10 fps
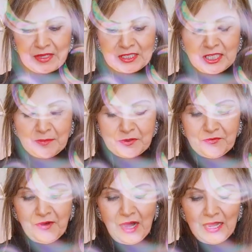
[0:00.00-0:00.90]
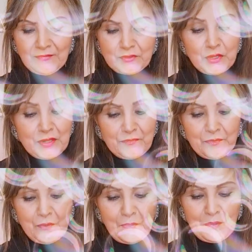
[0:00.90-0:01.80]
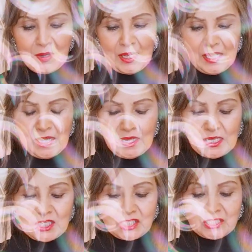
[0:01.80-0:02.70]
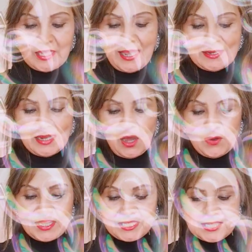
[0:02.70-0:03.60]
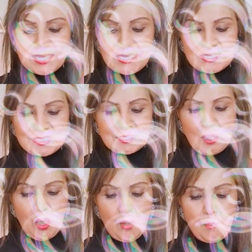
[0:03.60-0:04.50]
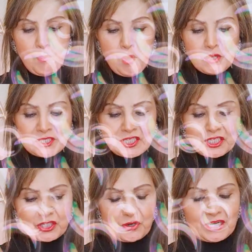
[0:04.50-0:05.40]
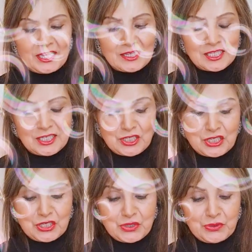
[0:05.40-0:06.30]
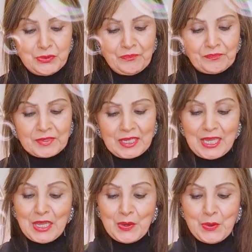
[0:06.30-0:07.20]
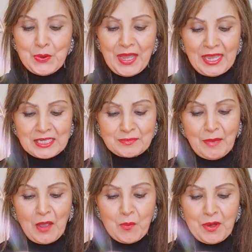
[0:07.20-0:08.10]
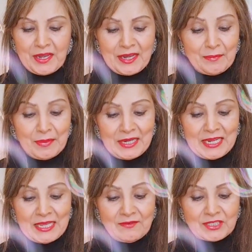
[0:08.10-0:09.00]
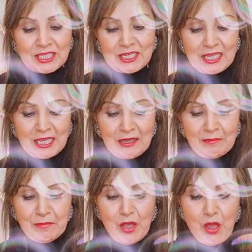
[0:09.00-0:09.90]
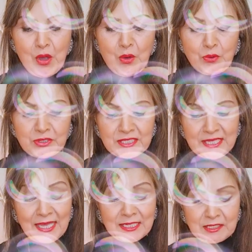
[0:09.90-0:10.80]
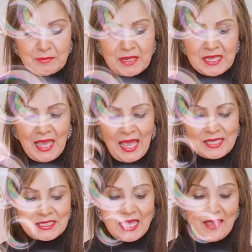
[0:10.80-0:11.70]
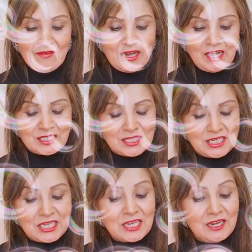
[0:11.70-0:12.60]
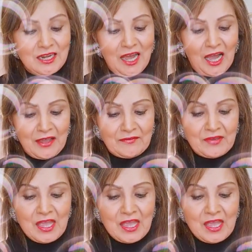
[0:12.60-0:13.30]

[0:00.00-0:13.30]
chapter 5, 24. And now it says, most assuredly I say to you, he who hears my word and believes in him who sent me has everlasting life,